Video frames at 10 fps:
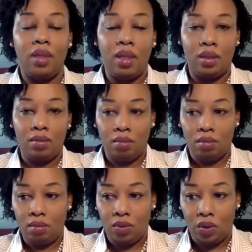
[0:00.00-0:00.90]

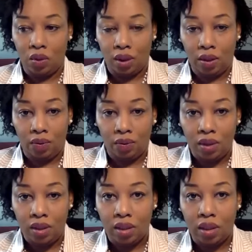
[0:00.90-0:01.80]
the
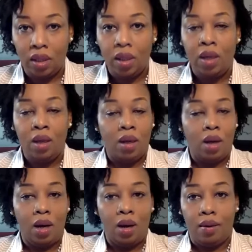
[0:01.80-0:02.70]
authority
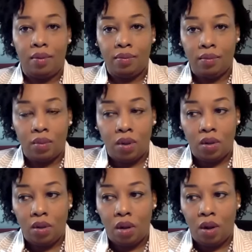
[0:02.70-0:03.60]

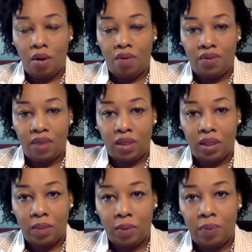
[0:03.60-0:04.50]
of the
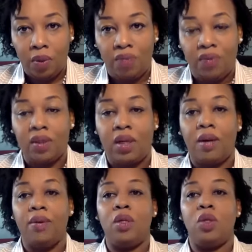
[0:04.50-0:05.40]
CBP
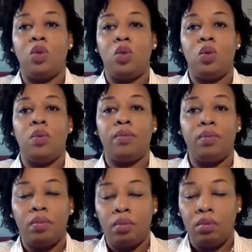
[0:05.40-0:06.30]
officer is to
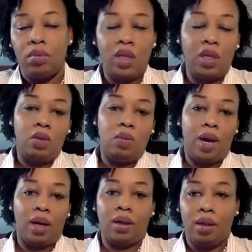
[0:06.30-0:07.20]
send you
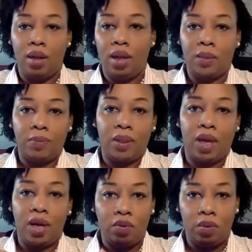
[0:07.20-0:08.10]
back,
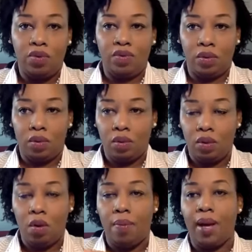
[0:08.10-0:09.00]
expedite, remove you,
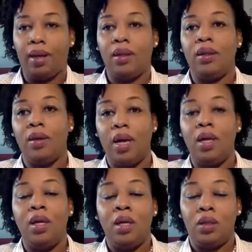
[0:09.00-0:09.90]
go back, right?
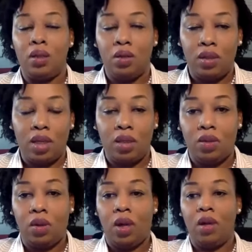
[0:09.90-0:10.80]
So those are the
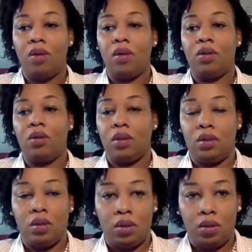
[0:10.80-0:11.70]
two categories.
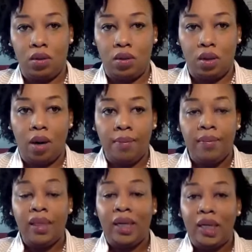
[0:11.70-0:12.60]
Those are
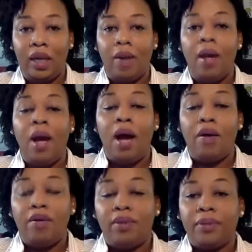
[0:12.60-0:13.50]
clear.
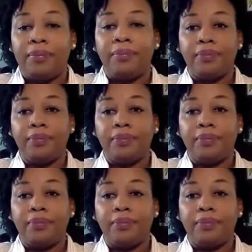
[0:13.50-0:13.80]
However,